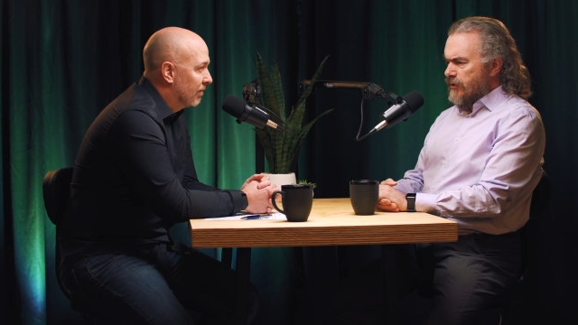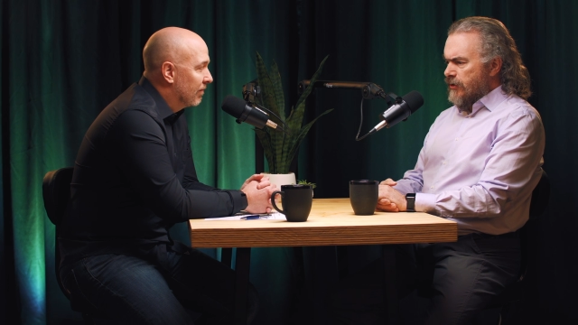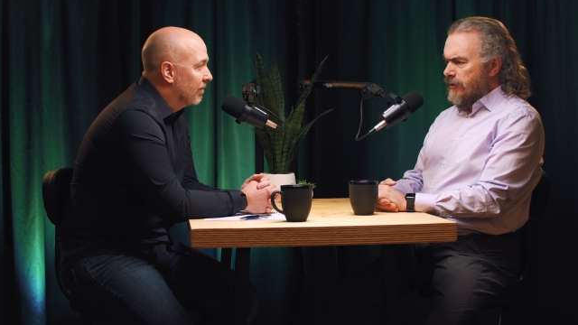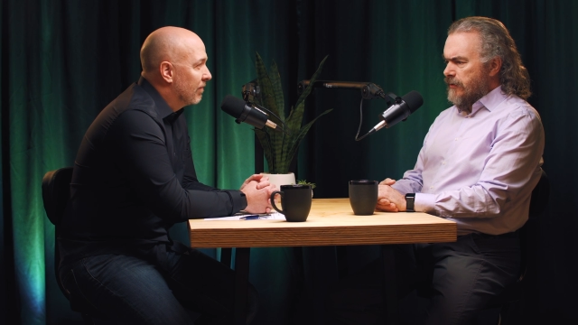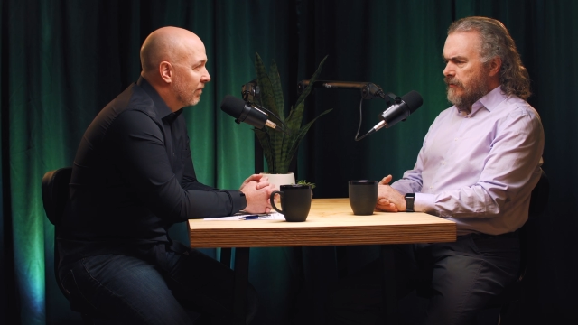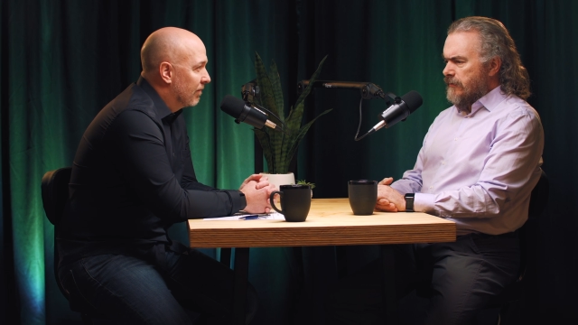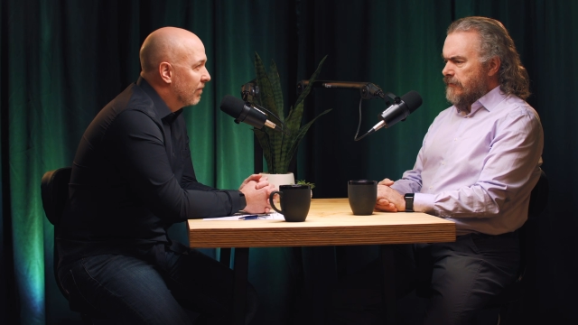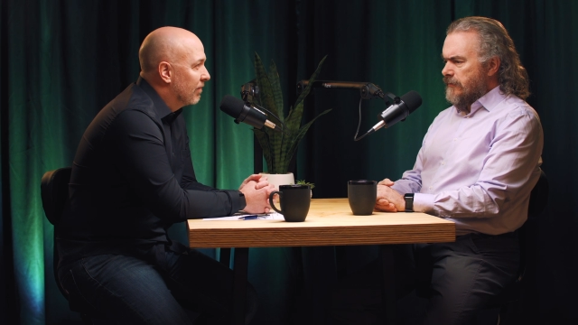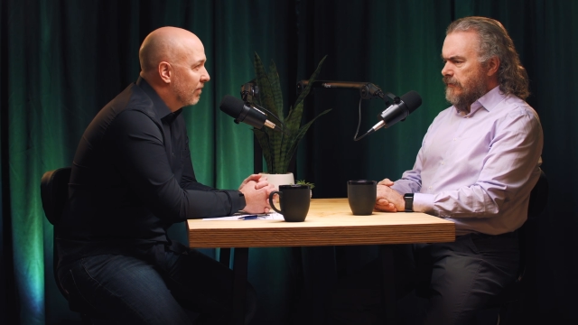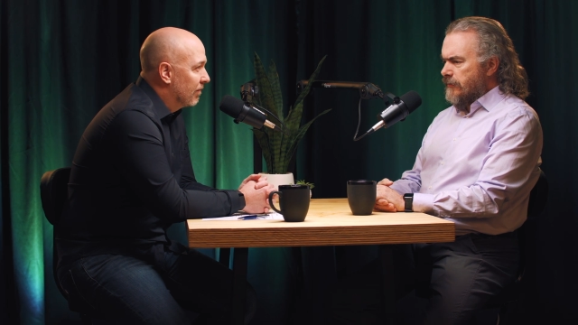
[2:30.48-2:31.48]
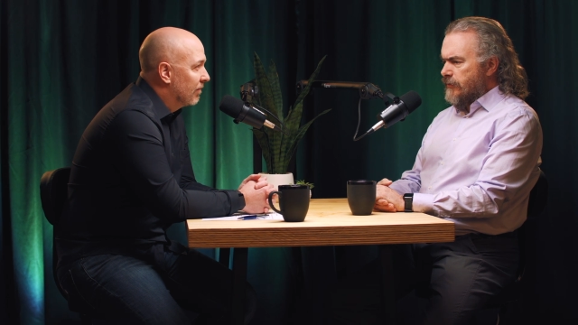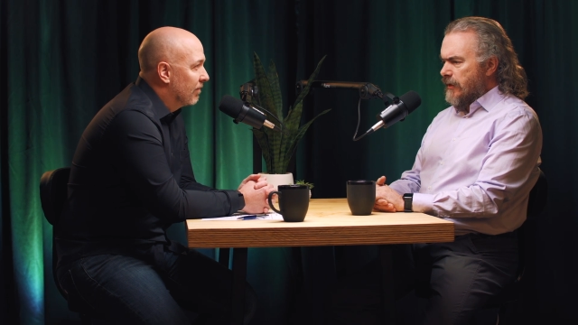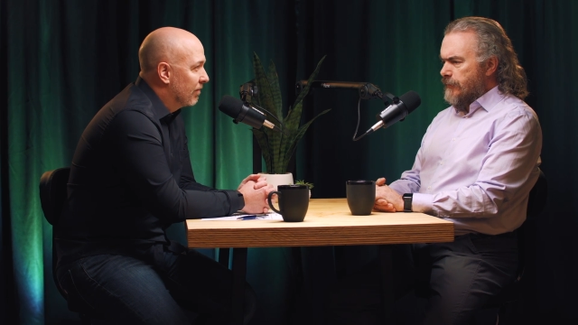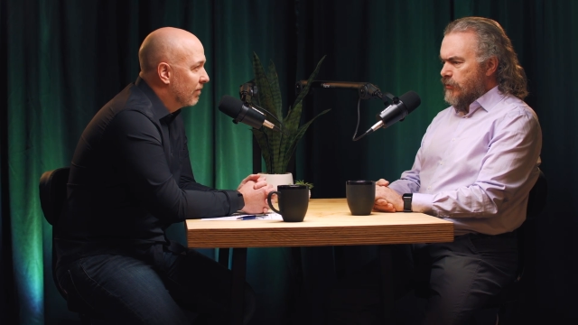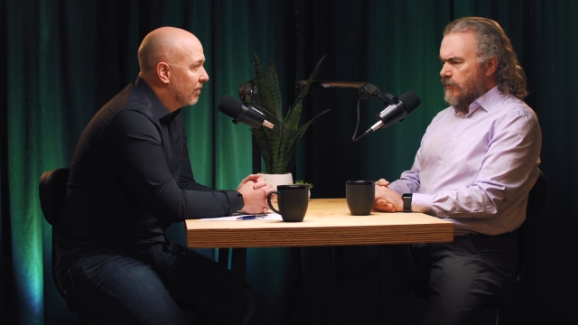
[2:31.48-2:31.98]
Speaker 1: Engineer, your
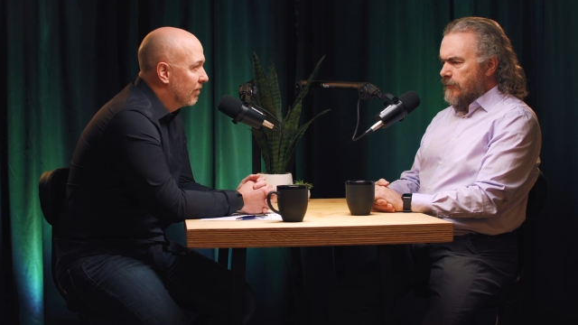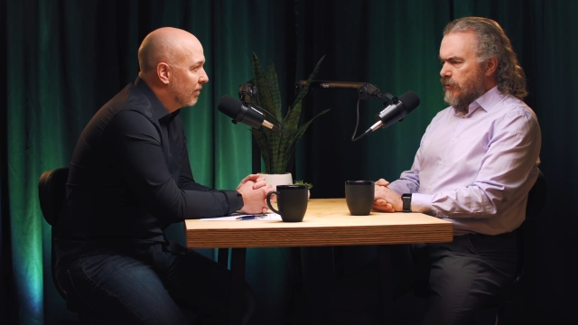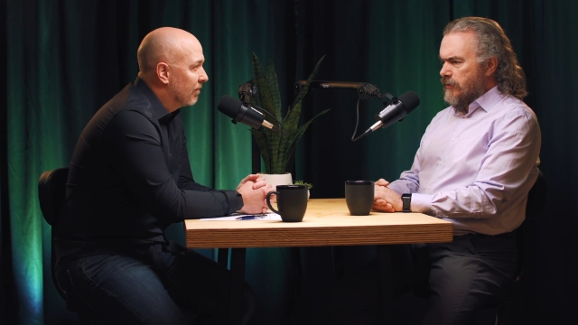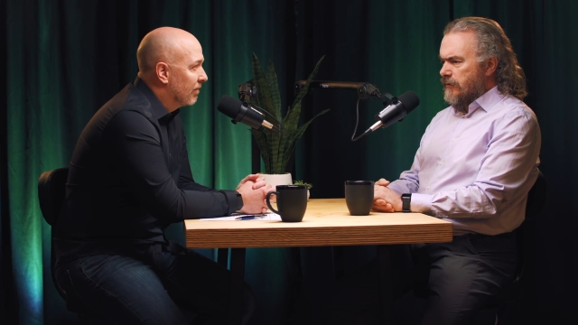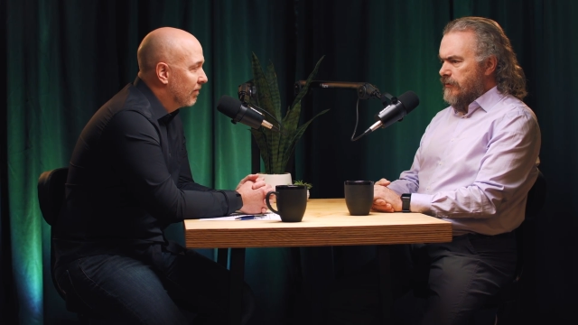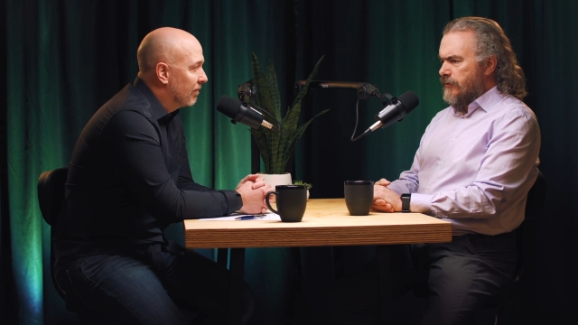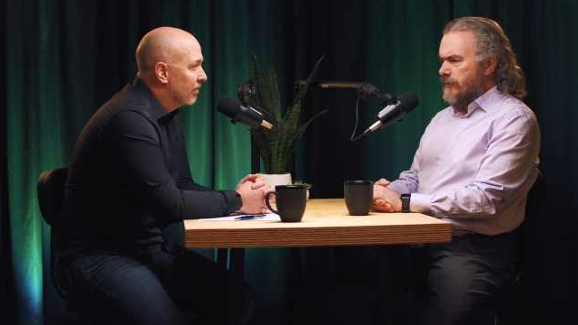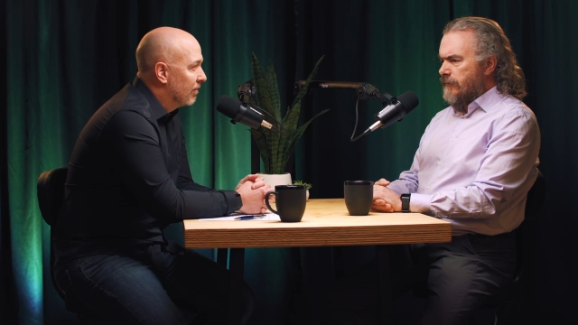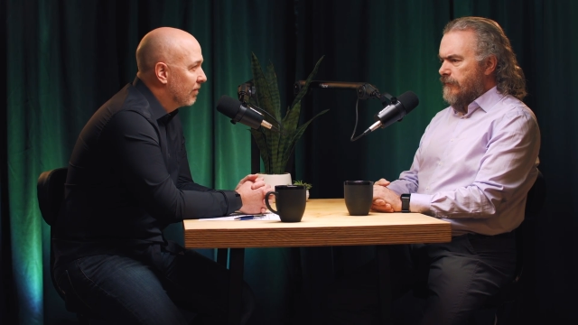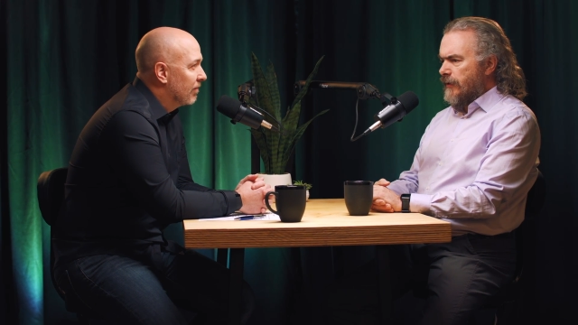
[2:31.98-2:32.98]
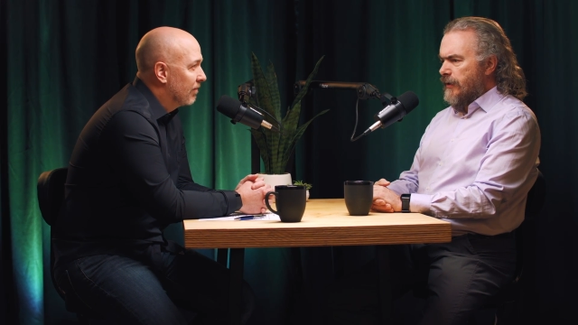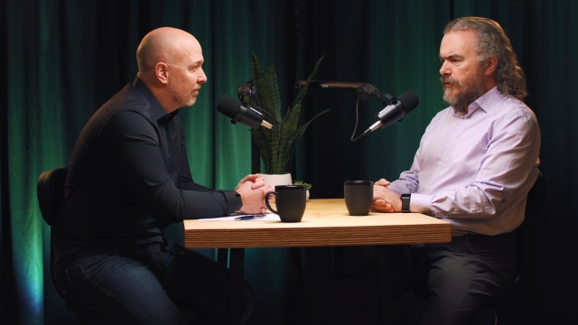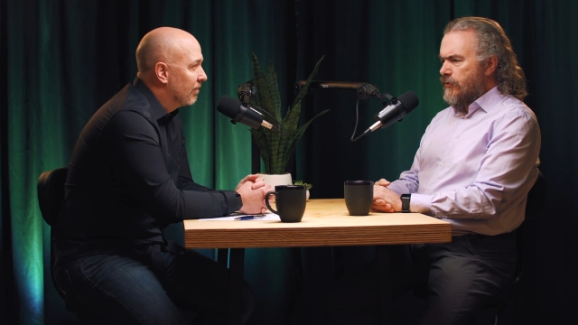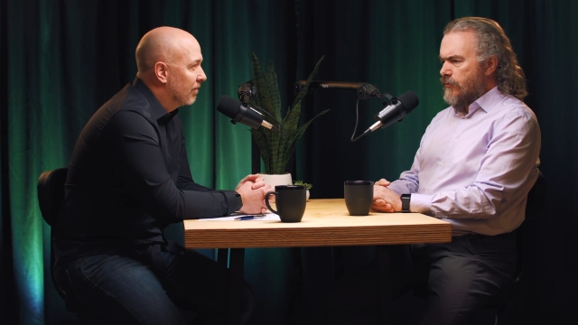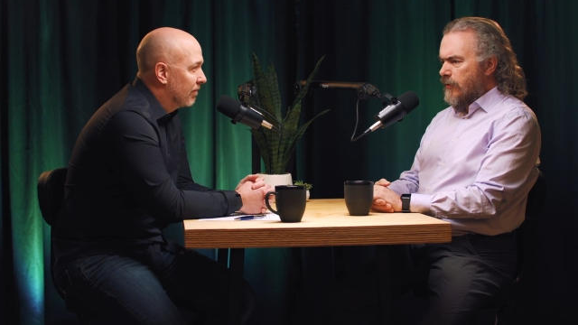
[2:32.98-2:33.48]
job description is to find
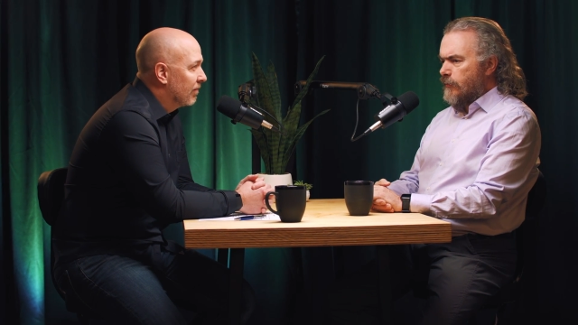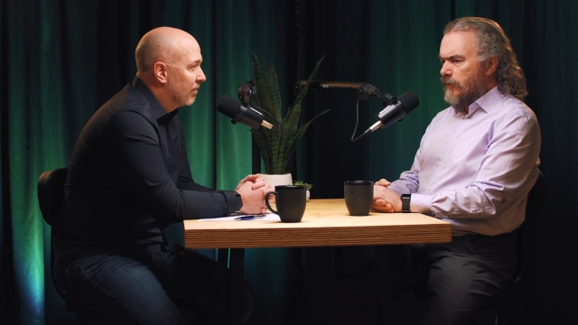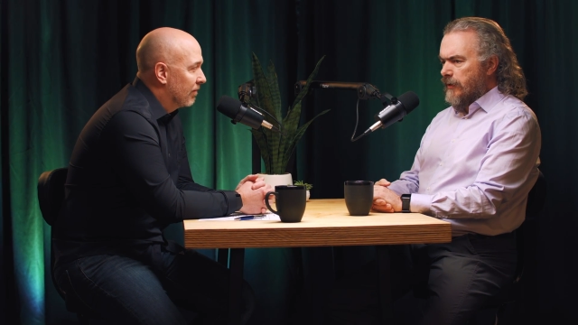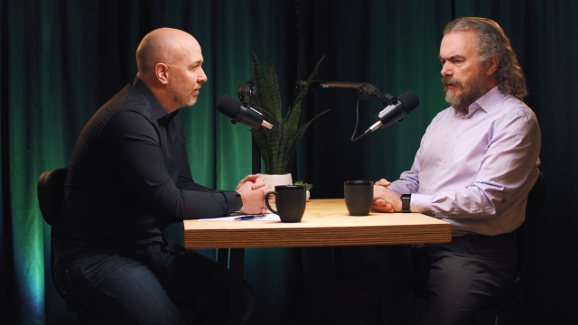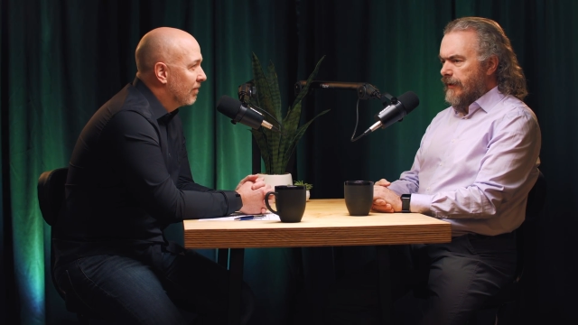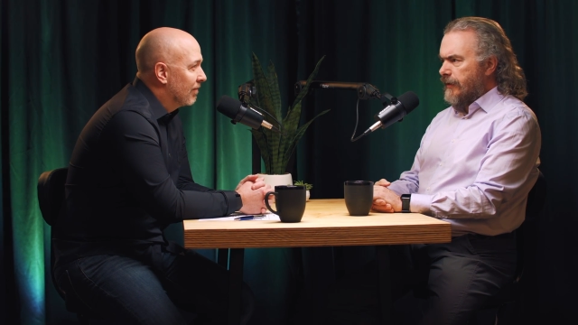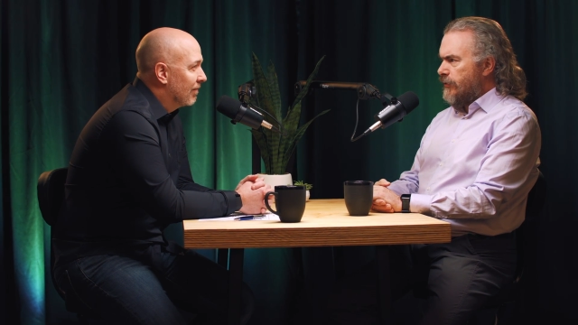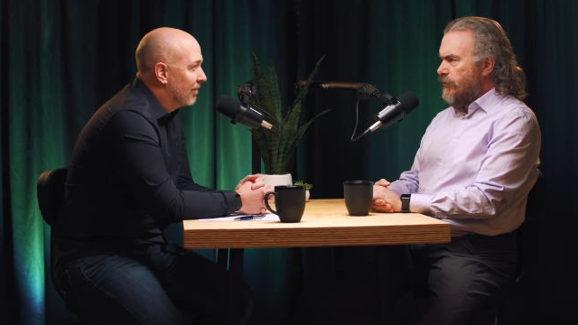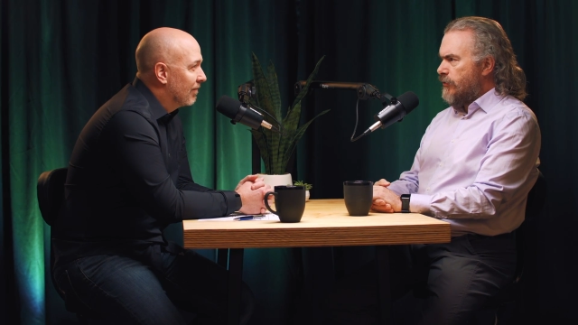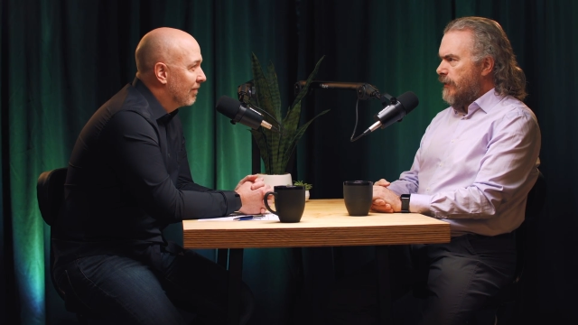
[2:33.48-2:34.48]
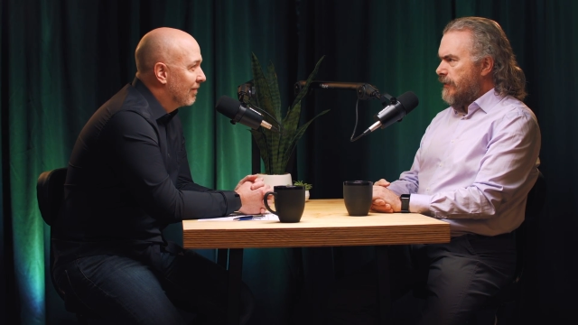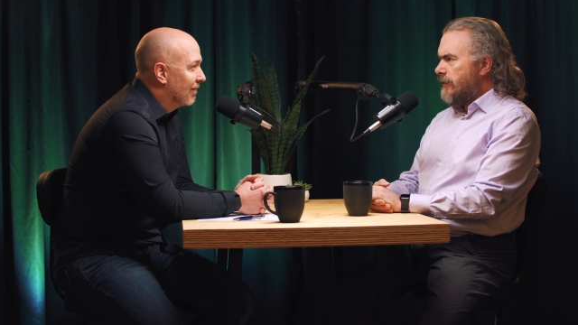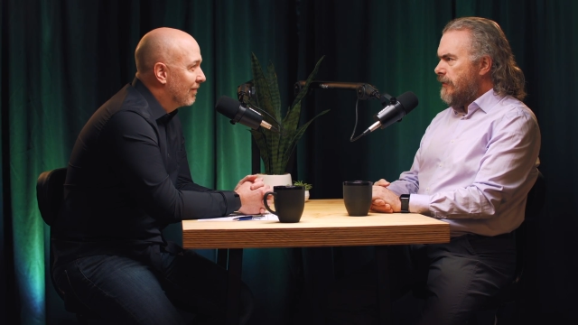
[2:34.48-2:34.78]
trouble and get into it.